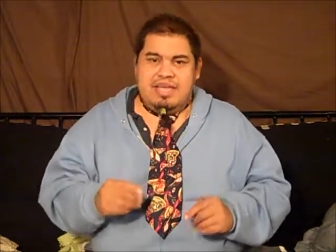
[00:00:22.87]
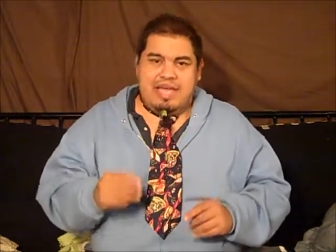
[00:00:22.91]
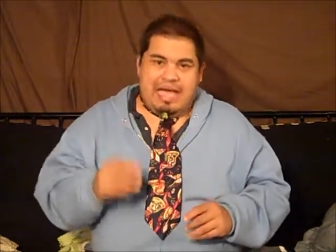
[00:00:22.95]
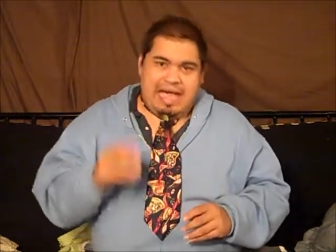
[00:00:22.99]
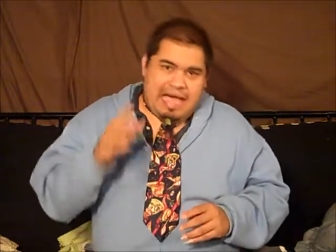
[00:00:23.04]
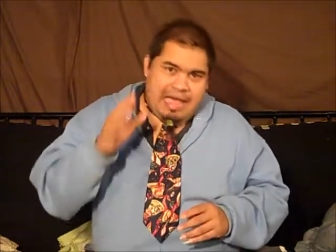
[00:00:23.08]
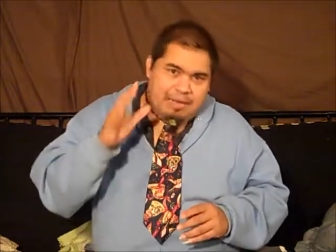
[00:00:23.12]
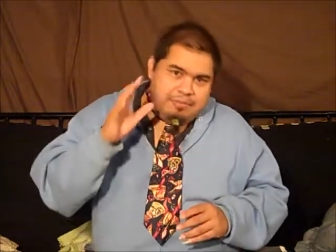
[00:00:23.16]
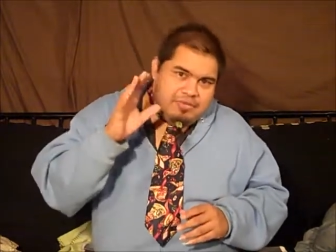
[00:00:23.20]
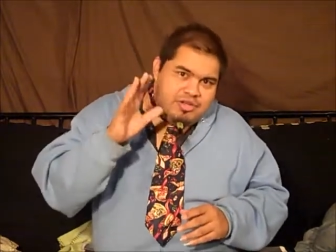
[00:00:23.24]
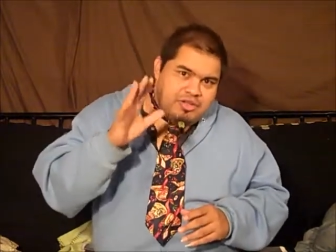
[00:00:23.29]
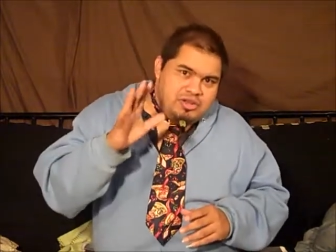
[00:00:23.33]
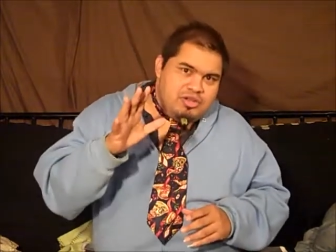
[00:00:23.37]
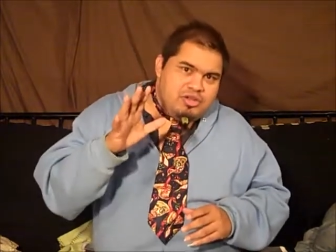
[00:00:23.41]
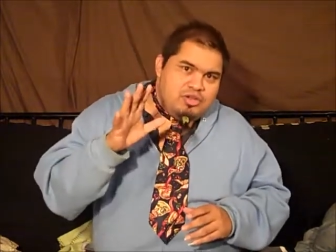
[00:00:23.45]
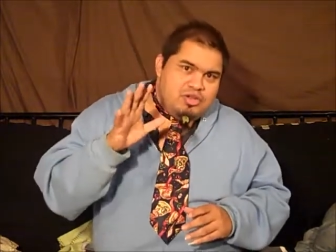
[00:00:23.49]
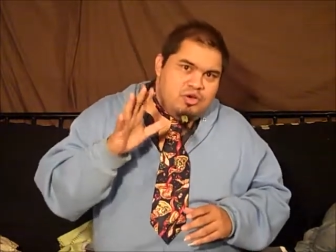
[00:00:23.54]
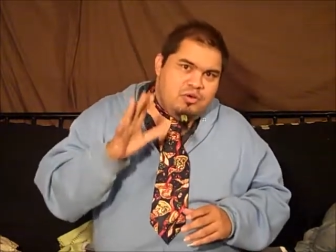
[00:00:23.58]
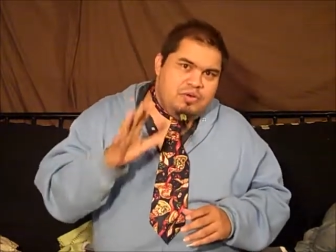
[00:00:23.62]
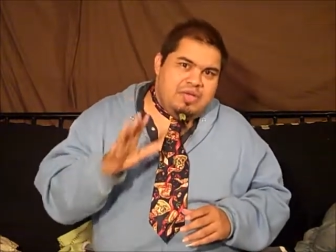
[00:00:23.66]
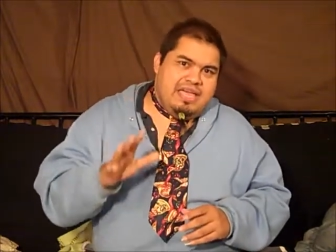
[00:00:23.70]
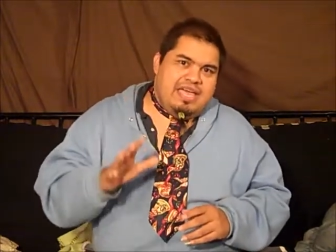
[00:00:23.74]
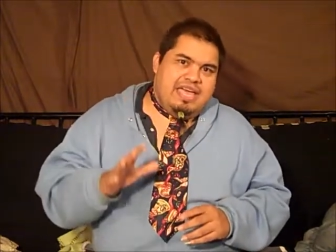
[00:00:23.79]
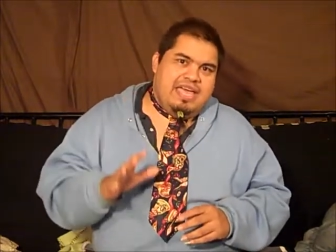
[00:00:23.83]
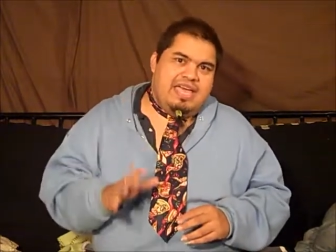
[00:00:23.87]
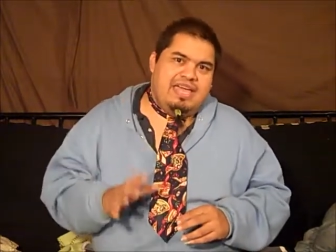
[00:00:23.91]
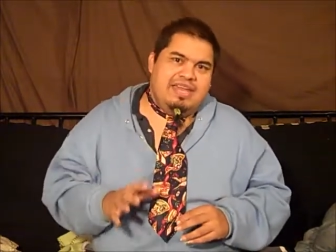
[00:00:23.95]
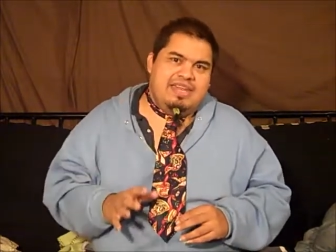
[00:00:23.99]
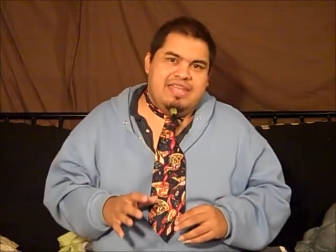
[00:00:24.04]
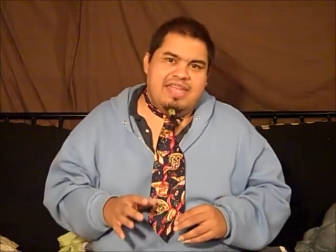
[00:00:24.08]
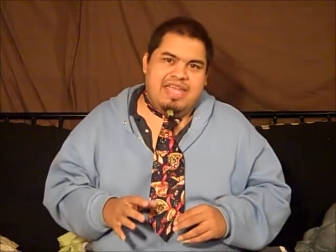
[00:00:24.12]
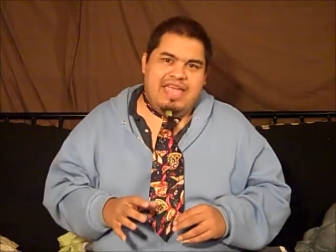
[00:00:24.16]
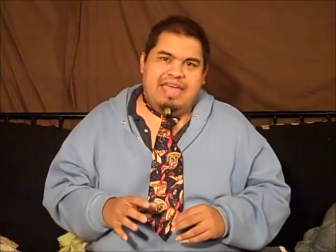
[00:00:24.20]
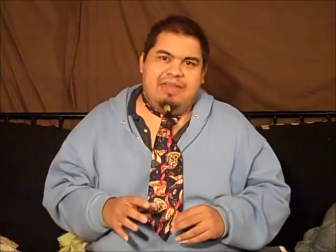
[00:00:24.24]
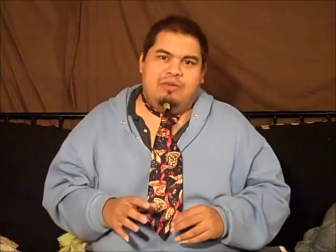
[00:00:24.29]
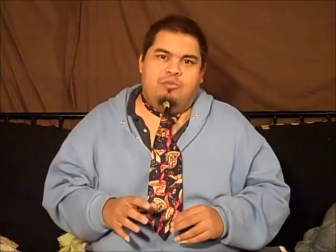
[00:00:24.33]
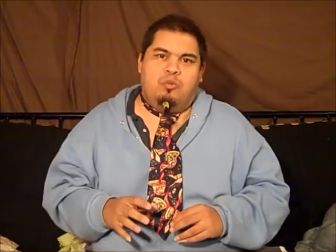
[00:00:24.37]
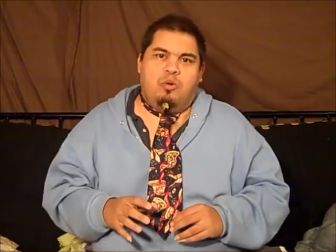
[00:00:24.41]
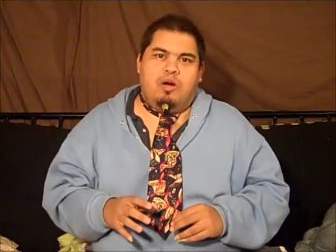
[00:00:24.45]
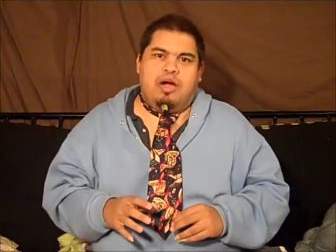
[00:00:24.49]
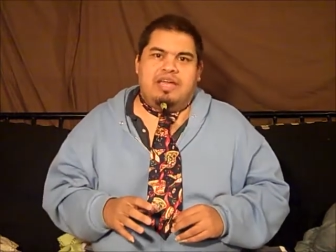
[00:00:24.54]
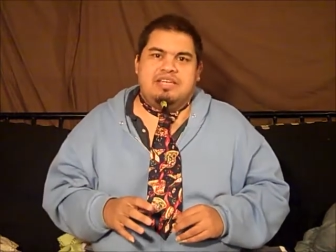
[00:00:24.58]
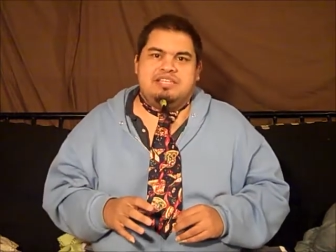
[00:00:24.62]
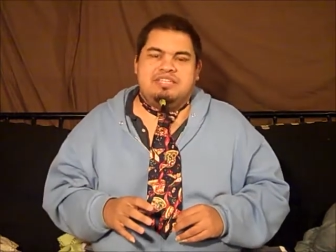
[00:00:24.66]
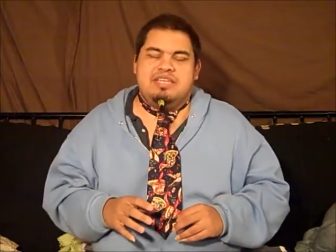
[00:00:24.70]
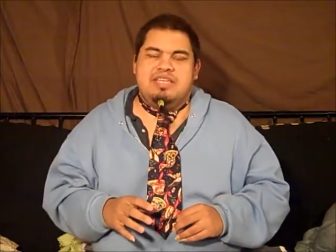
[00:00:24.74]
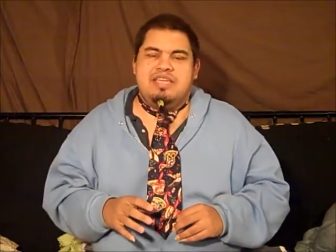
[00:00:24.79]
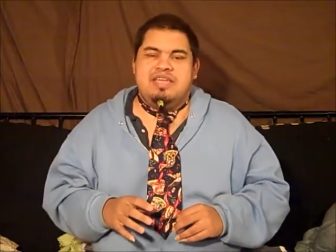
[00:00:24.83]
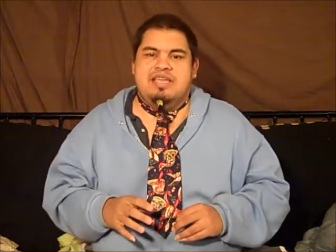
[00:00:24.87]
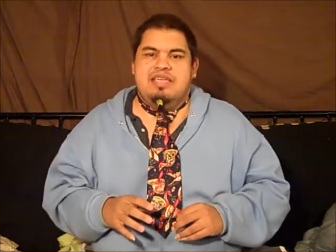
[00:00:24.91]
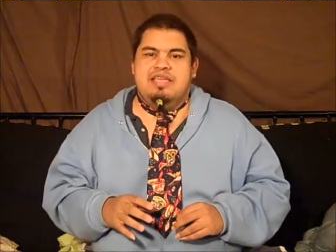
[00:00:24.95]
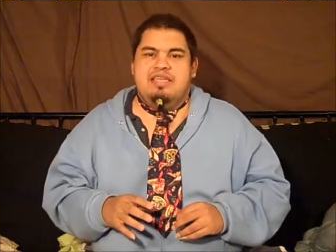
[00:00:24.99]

I'm going to go ahead and watch